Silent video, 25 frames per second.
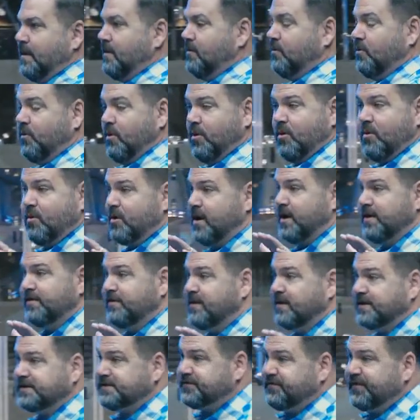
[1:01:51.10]
or in
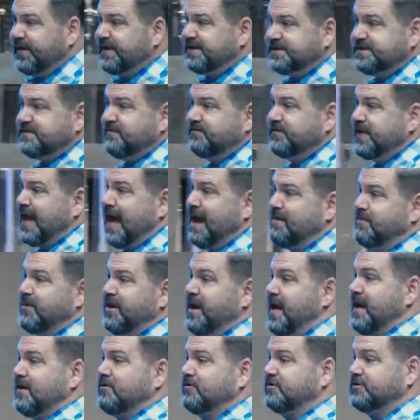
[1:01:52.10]
this Feast of
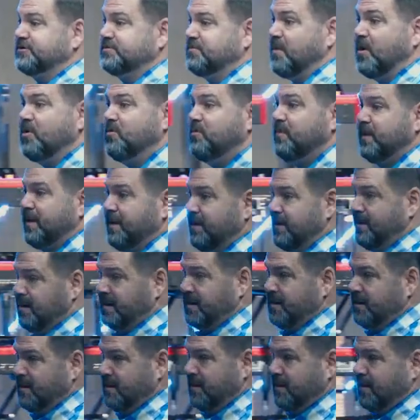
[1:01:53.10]
Tabernacles moment.
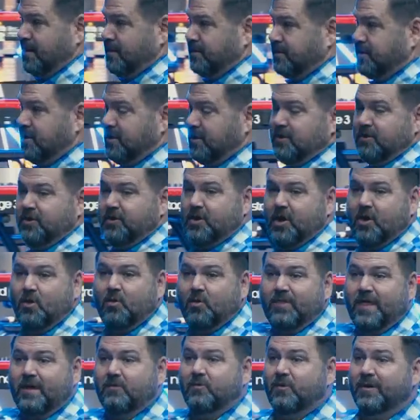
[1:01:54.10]
You, you know
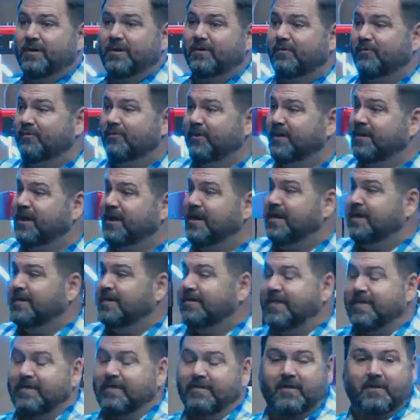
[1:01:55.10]
that when, when
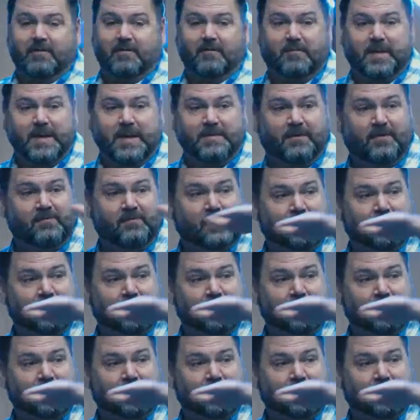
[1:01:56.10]
the, the people of